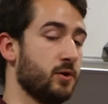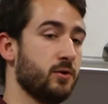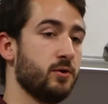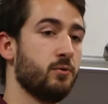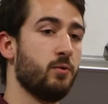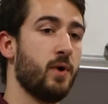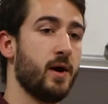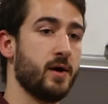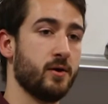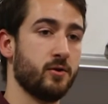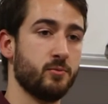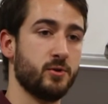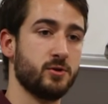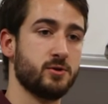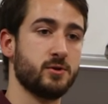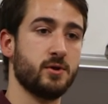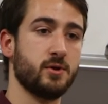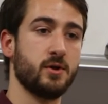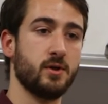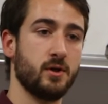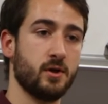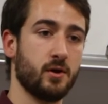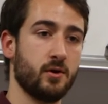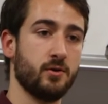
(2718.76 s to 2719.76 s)
the way, almost
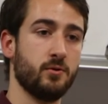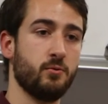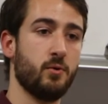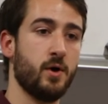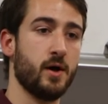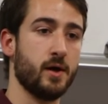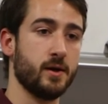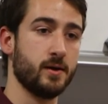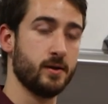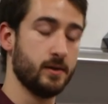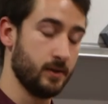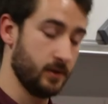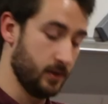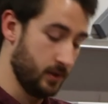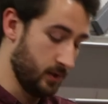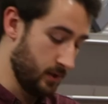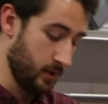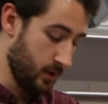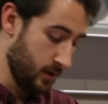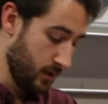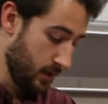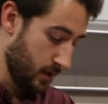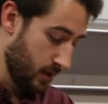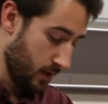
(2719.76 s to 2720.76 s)
certainly on the way.
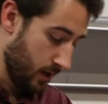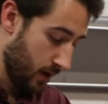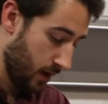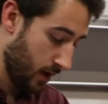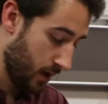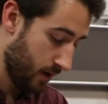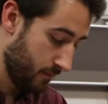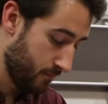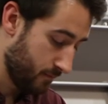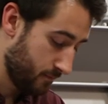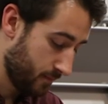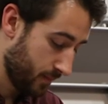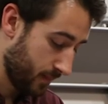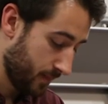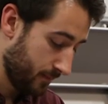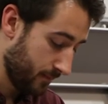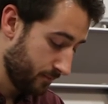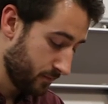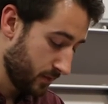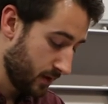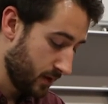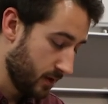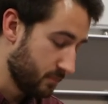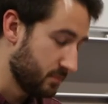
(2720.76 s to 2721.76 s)
Um,
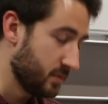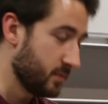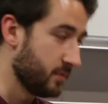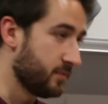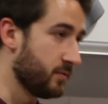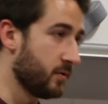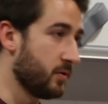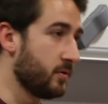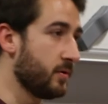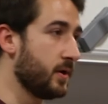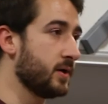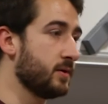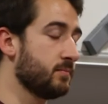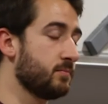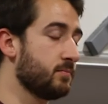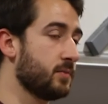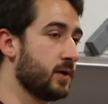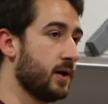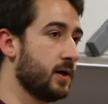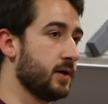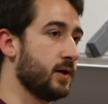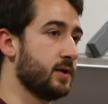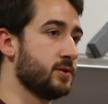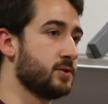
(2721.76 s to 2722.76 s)
but before I,
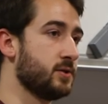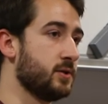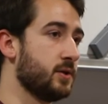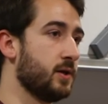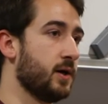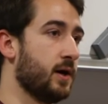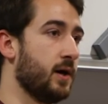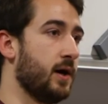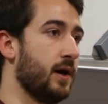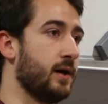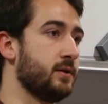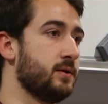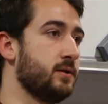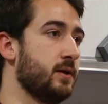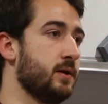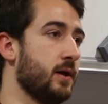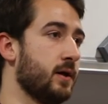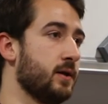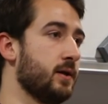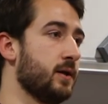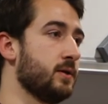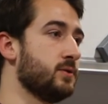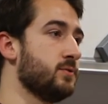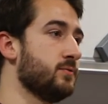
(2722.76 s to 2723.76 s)
I answer that, I'd,
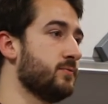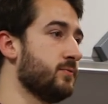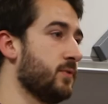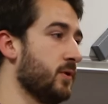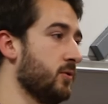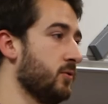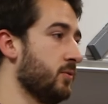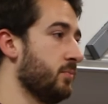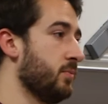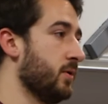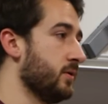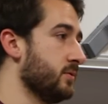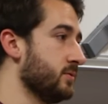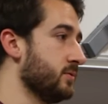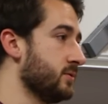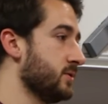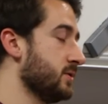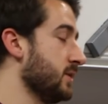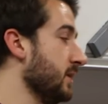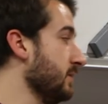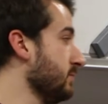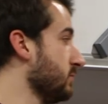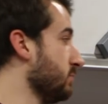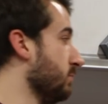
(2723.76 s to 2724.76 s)
I'd like to follow up on
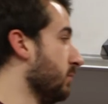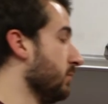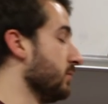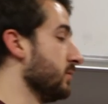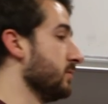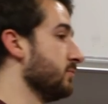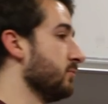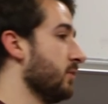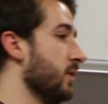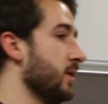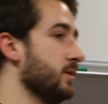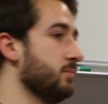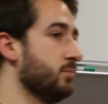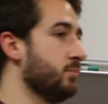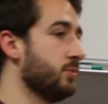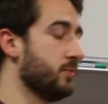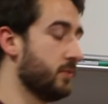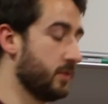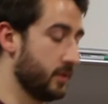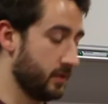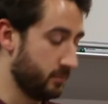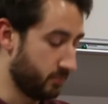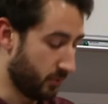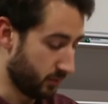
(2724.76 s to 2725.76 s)
Steve's point, where he,
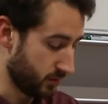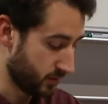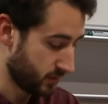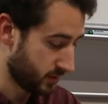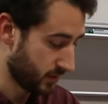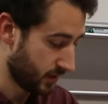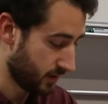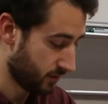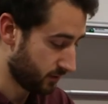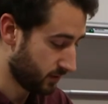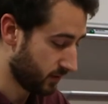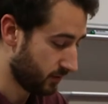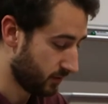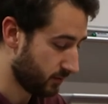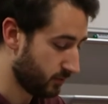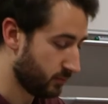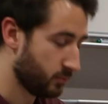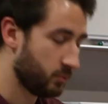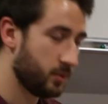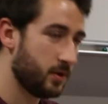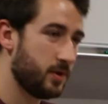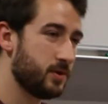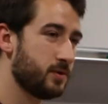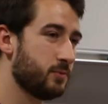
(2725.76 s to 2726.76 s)
he points out that
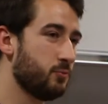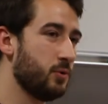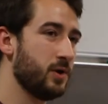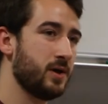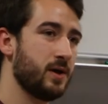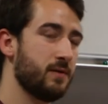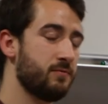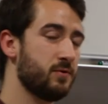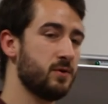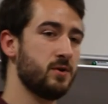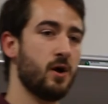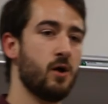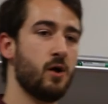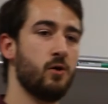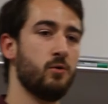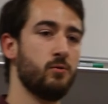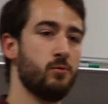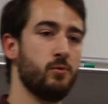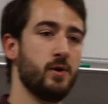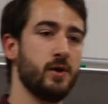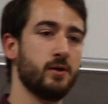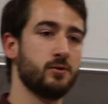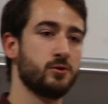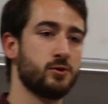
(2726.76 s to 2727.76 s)
we're, we're given no
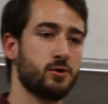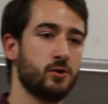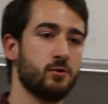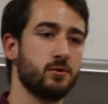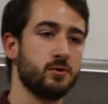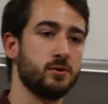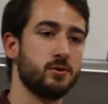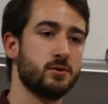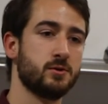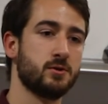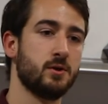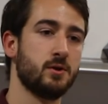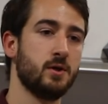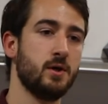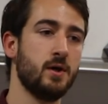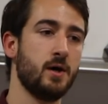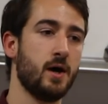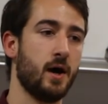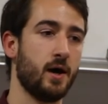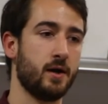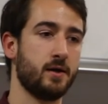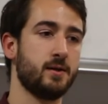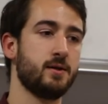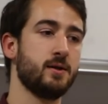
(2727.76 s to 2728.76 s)
real choice.
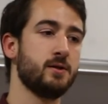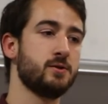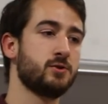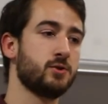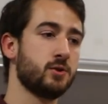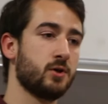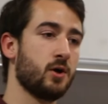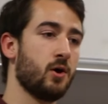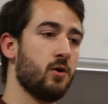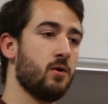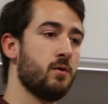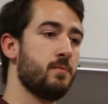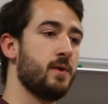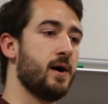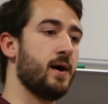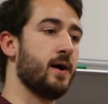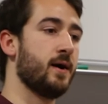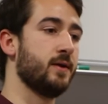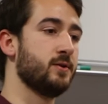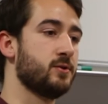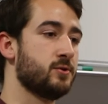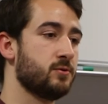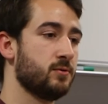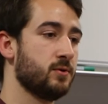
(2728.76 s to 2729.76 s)
And I think to go about
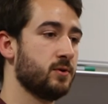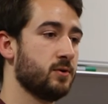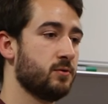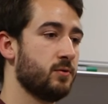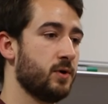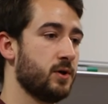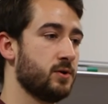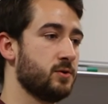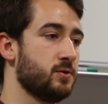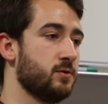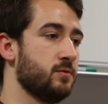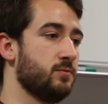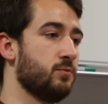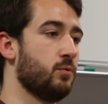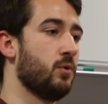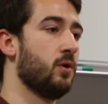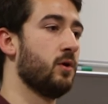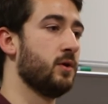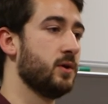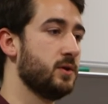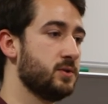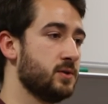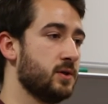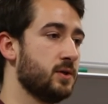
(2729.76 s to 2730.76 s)
answering the question of
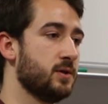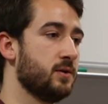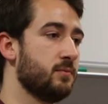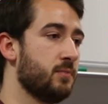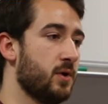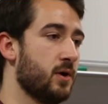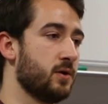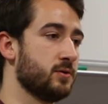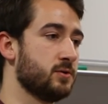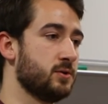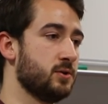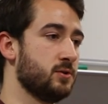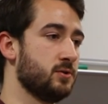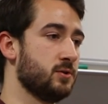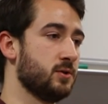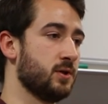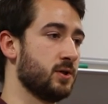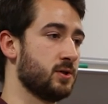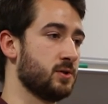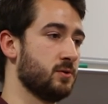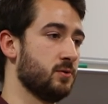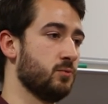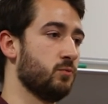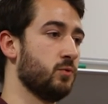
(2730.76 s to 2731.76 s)
what is it that Marxists should
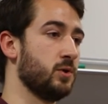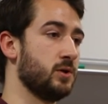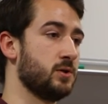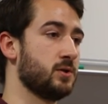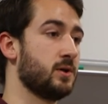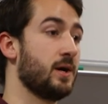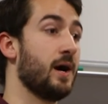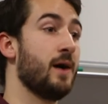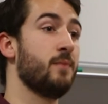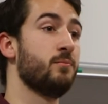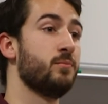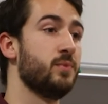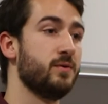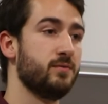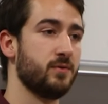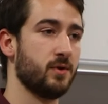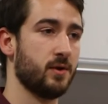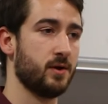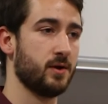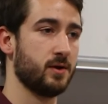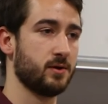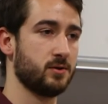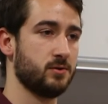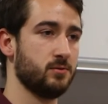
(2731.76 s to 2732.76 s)
actually, which camp, if you
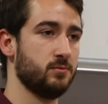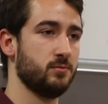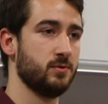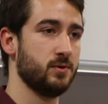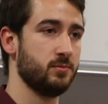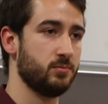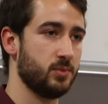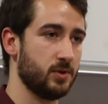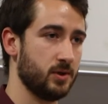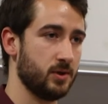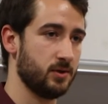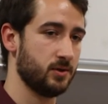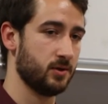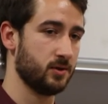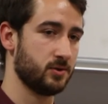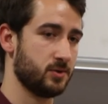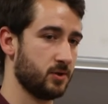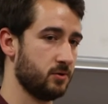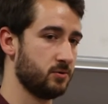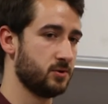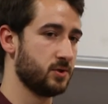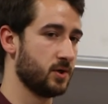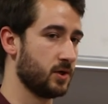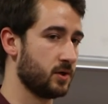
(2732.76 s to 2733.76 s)
like, should we be
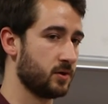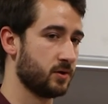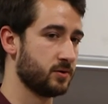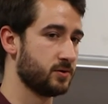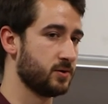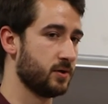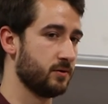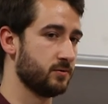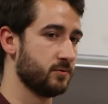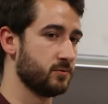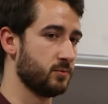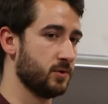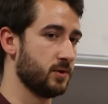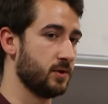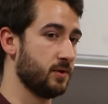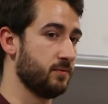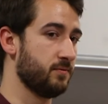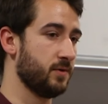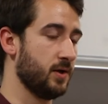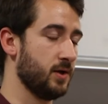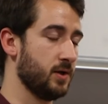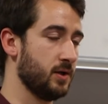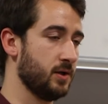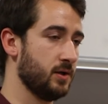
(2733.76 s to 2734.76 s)
associating ourselves with,
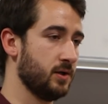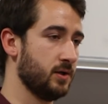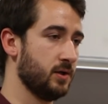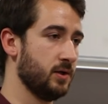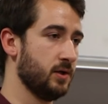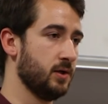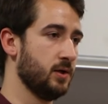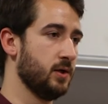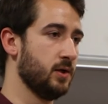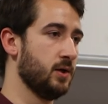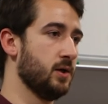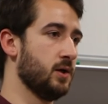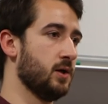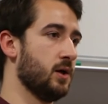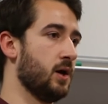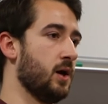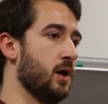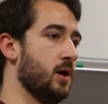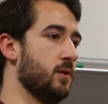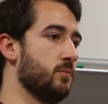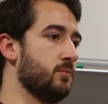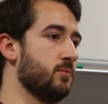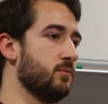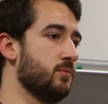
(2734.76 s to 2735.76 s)
if any,
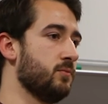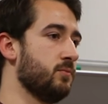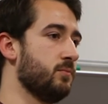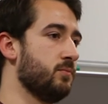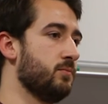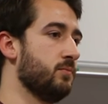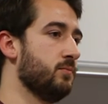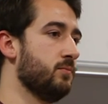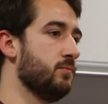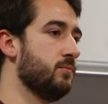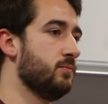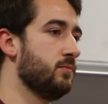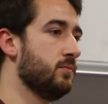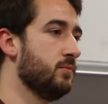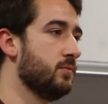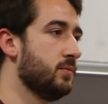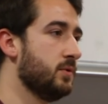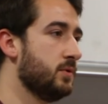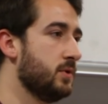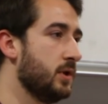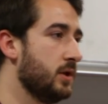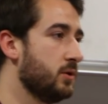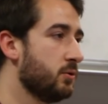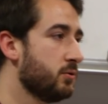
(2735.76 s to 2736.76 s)
um,
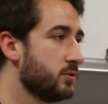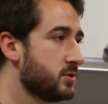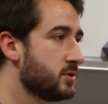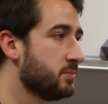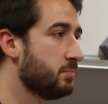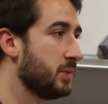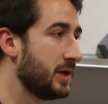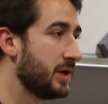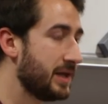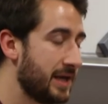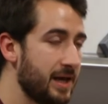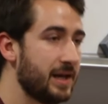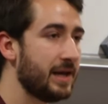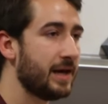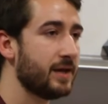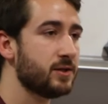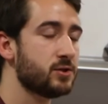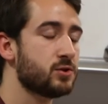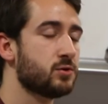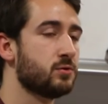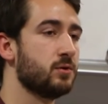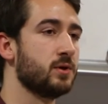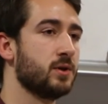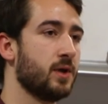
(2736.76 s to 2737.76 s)
in order to begin
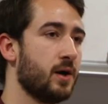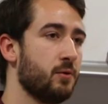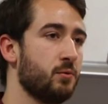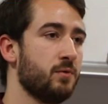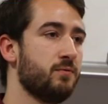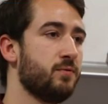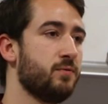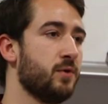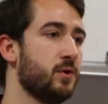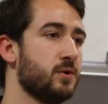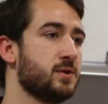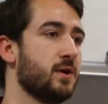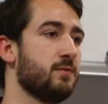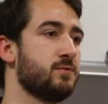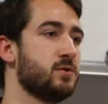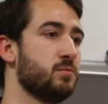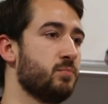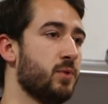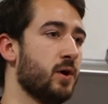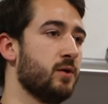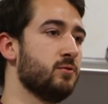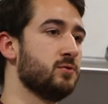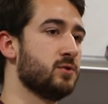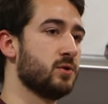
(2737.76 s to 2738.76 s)
answering that, we first have to
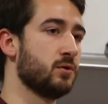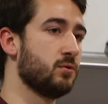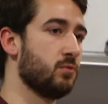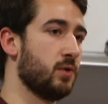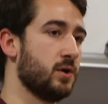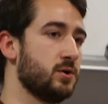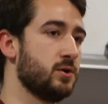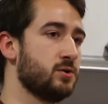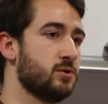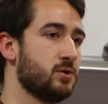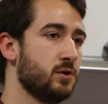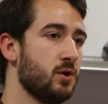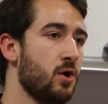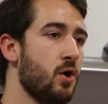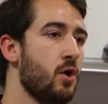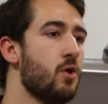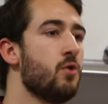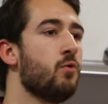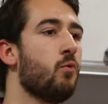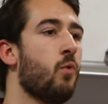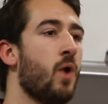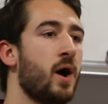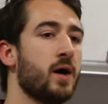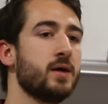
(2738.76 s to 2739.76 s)
pose the question
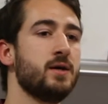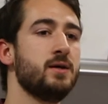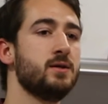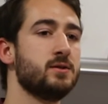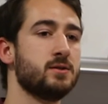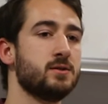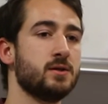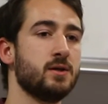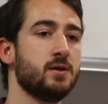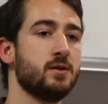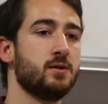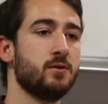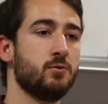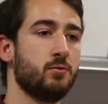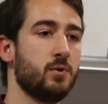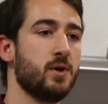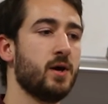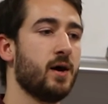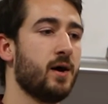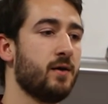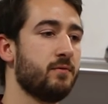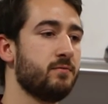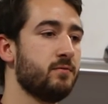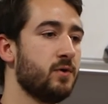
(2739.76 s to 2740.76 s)
why is it that we
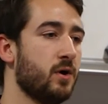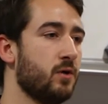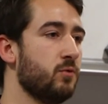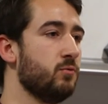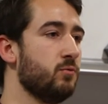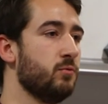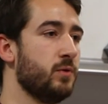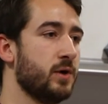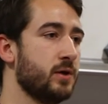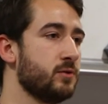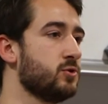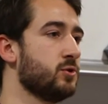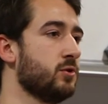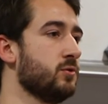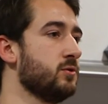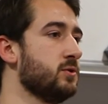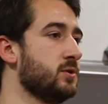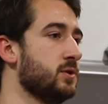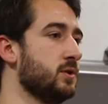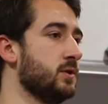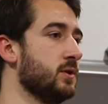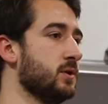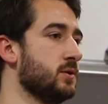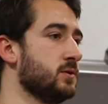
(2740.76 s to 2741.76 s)
have no real
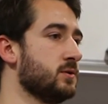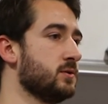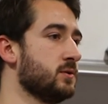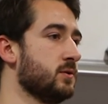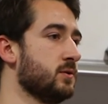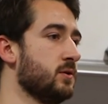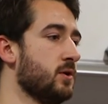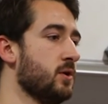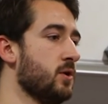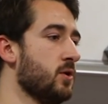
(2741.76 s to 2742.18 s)
choice in this?